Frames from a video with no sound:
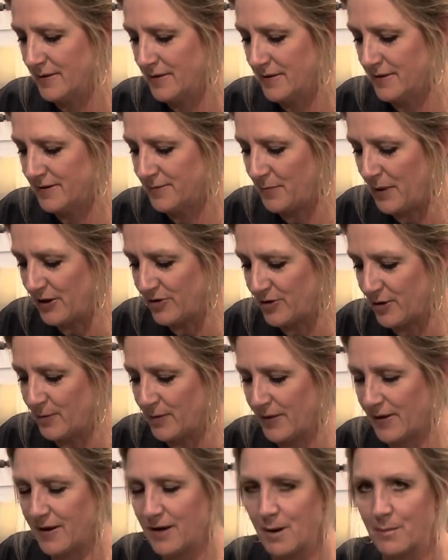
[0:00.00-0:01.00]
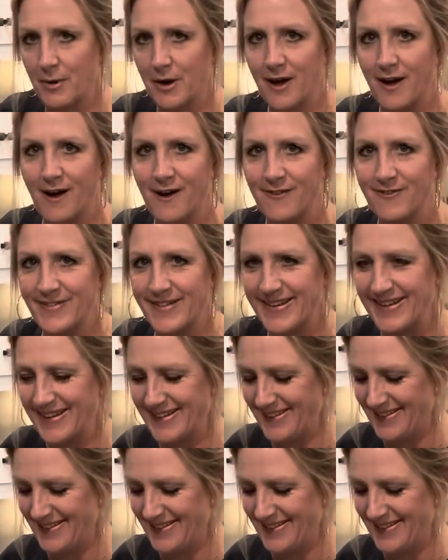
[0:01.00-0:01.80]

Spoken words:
especially with a cup of coffee.